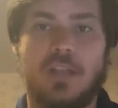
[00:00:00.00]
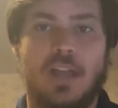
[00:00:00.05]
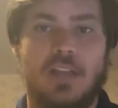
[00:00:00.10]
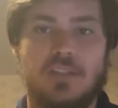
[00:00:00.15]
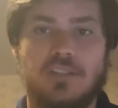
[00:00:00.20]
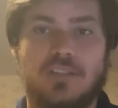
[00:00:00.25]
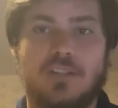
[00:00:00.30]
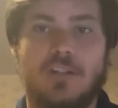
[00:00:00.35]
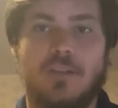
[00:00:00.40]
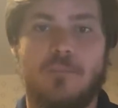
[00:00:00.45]

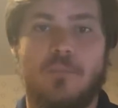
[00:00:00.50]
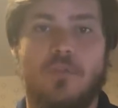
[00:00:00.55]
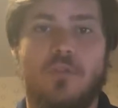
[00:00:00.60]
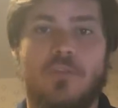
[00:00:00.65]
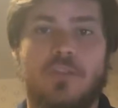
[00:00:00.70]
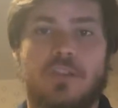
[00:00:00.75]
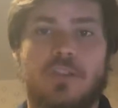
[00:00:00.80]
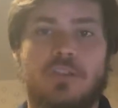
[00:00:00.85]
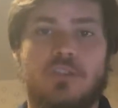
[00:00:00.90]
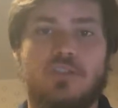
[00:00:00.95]
serve
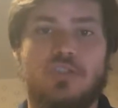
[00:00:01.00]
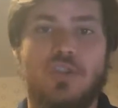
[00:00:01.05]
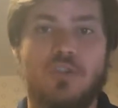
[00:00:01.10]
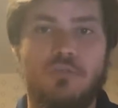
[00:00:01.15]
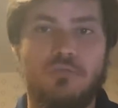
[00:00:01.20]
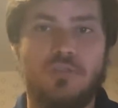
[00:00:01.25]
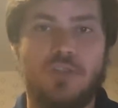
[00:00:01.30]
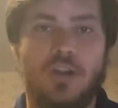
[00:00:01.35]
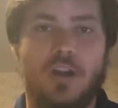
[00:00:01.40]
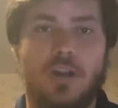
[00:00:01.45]
more than
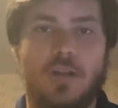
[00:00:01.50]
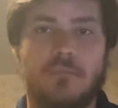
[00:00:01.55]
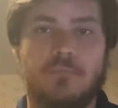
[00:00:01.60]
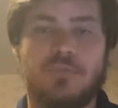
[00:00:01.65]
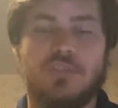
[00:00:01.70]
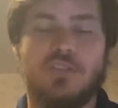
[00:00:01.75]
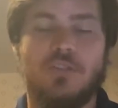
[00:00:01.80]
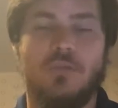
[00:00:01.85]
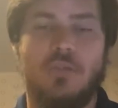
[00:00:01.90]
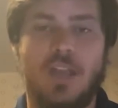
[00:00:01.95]
2
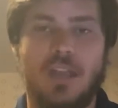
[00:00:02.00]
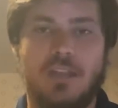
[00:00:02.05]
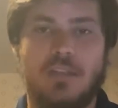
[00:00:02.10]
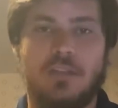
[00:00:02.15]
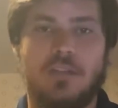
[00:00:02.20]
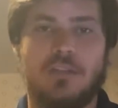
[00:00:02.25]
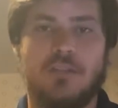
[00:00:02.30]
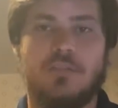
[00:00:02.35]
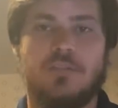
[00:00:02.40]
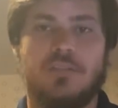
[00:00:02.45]
terms, so 8
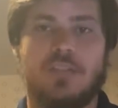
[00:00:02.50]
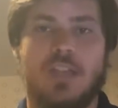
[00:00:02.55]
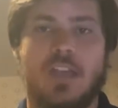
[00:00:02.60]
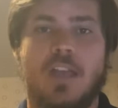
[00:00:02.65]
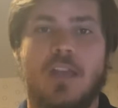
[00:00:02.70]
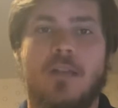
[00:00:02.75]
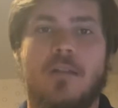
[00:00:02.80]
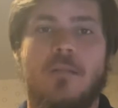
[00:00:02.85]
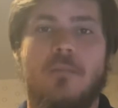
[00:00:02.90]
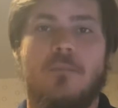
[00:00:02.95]
years.
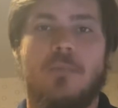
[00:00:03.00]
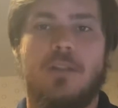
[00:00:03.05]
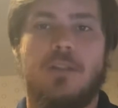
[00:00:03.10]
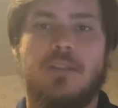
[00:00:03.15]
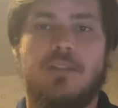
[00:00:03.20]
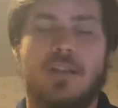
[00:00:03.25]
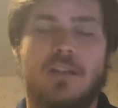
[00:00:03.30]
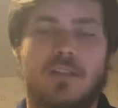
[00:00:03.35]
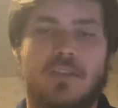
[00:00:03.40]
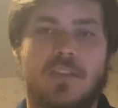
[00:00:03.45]

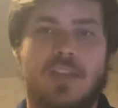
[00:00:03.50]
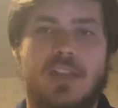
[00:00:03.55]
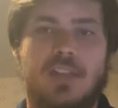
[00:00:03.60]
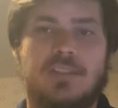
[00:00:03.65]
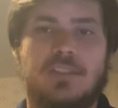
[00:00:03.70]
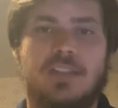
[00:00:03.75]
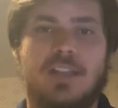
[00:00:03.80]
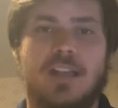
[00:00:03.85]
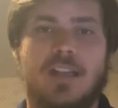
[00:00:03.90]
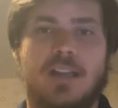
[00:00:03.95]
But during
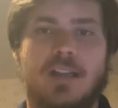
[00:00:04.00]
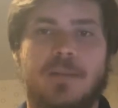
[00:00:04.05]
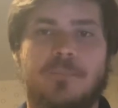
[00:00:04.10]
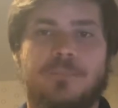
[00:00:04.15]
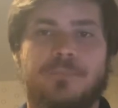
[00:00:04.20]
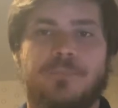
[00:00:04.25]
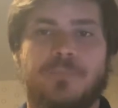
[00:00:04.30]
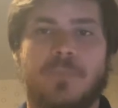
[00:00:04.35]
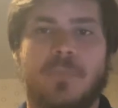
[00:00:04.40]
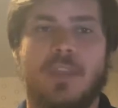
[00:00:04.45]
that
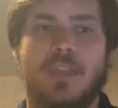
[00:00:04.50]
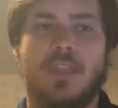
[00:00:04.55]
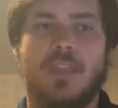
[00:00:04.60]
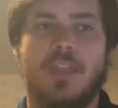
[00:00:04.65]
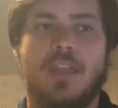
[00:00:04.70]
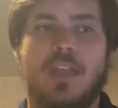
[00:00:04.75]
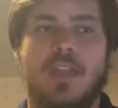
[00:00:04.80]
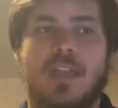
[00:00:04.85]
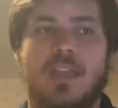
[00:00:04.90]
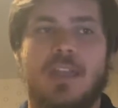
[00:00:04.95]
time,
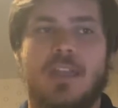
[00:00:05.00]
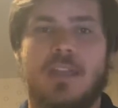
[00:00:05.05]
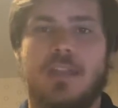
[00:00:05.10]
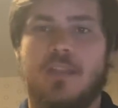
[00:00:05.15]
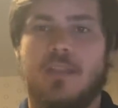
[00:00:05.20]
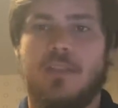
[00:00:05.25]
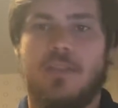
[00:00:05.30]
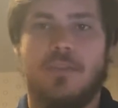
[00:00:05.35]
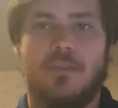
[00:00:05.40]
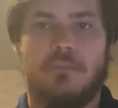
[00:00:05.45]

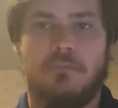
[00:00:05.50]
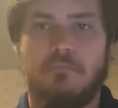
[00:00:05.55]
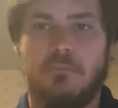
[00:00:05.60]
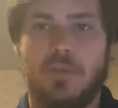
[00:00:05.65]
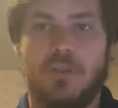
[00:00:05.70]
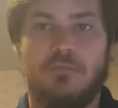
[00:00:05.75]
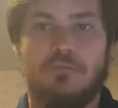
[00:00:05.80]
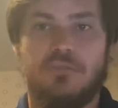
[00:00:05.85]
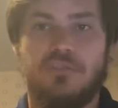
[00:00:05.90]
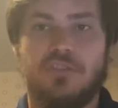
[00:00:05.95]

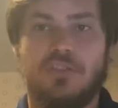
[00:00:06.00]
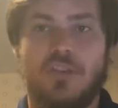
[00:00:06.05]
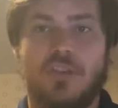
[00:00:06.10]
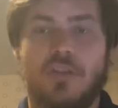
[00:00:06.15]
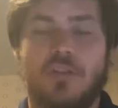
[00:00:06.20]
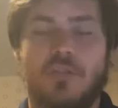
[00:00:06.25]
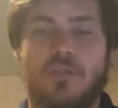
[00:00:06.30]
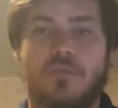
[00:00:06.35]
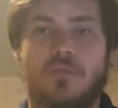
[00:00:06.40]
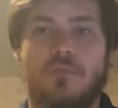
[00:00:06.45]
there was
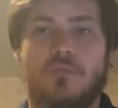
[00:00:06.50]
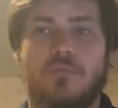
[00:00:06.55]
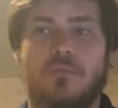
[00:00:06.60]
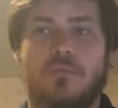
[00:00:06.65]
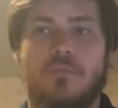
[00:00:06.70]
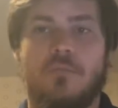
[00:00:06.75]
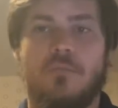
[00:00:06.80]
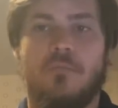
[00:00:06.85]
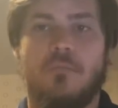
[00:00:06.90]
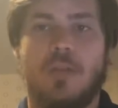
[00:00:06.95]
no
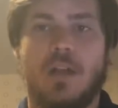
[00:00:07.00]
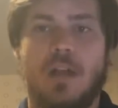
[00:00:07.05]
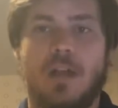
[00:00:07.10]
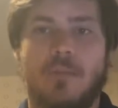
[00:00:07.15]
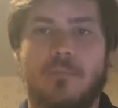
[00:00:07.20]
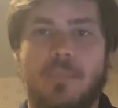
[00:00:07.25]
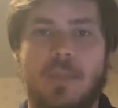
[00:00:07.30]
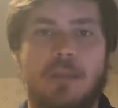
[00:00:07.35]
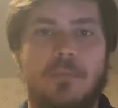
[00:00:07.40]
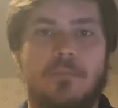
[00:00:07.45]

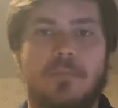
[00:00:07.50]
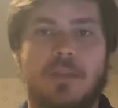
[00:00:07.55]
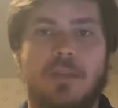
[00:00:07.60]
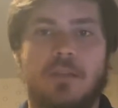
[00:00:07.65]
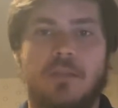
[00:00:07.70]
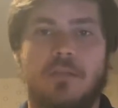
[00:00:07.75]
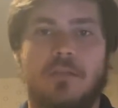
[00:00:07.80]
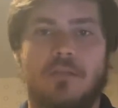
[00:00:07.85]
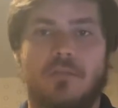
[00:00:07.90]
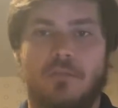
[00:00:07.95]

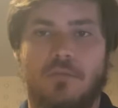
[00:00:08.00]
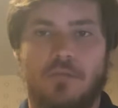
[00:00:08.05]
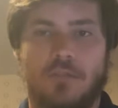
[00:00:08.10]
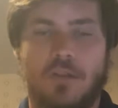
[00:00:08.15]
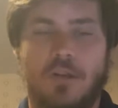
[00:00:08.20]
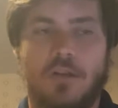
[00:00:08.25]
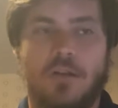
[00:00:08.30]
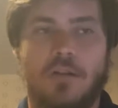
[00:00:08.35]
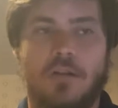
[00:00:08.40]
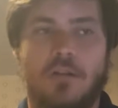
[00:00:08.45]
amendment or
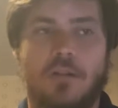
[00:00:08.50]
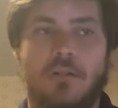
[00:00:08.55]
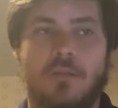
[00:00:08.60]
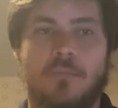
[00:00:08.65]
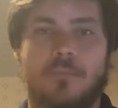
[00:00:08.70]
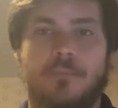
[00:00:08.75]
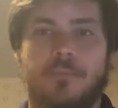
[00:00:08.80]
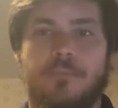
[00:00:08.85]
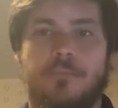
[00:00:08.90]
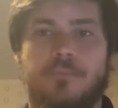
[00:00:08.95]

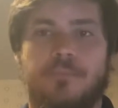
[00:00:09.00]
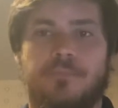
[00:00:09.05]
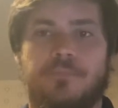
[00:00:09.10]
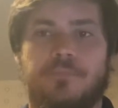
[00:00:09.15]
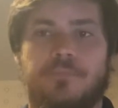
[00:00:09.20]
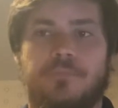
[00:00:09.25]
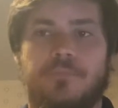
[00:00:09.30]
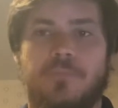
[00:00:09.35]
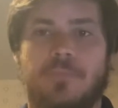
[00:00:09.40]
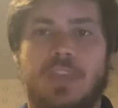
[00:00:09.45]
law
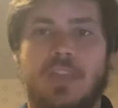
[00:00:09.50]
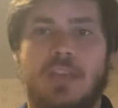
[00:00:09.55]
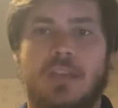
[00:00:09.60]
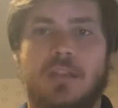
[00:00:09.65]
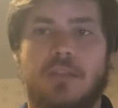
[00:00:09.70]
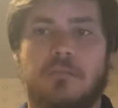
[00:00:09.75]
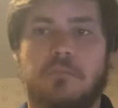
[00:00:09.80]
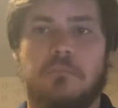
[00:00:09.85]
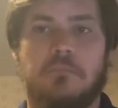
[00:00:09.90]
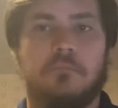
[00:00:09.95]

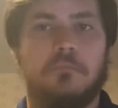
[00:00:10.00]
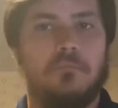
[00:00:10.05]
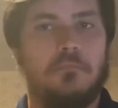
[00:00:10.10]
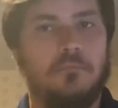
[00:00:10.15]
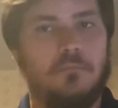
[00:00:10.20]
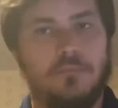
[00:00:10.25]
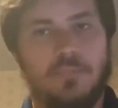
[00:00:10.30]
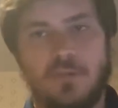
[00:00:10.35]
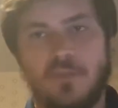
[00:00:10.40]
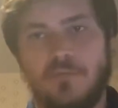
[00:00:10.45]
that
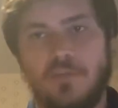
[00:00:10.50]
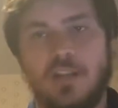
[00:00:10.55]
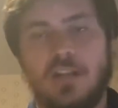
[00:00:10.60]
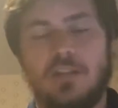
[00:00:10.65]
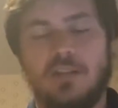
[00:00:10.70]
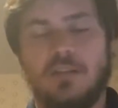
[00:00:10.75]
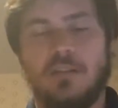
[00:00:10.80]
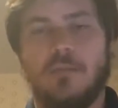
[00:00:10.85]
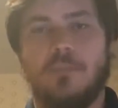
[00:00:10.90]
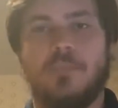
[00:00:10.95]

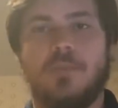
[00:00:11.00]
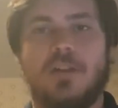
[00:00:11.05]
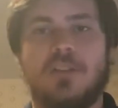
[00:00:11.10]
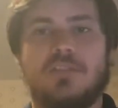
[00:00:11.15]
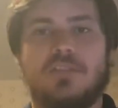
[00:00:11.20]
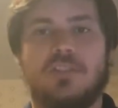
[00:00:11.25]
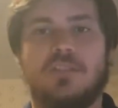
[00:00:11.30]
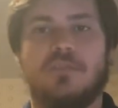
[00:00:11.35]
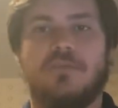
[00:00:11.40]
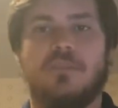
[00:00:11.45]
prevented a
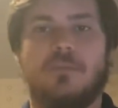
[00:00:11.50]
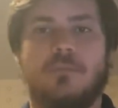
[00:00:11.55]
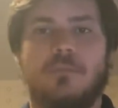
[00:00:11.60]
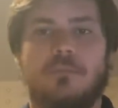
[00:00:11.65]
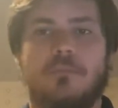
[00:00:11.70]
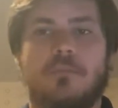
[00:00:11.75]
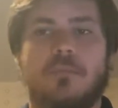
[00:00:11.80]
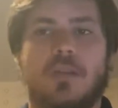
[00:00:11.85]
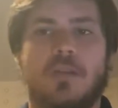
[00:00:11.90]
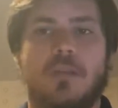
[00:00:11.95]
president
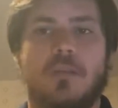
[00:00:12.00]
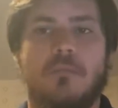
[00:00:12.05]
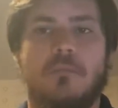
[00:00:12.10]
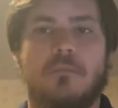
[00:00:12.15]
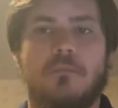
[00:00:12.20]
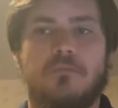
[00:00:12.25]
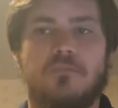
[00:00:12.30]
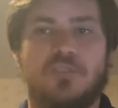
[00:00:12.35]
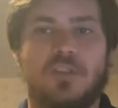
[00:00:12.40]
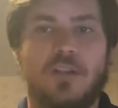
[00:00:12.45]
from
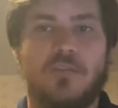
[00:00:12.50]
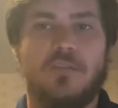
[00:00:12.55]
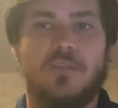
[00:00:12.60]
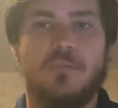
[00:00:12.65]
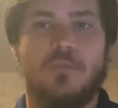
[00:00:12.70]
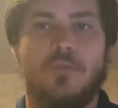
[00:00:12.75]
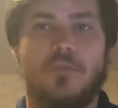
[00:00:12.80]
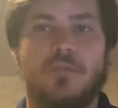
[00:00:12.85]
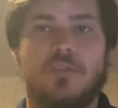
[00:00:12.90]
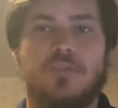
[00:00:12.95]
serving
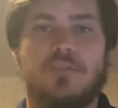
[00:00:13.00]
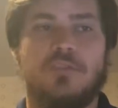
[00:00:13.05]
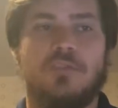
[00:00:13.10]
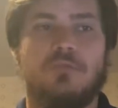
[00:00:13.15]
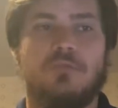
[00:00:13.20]
more than 2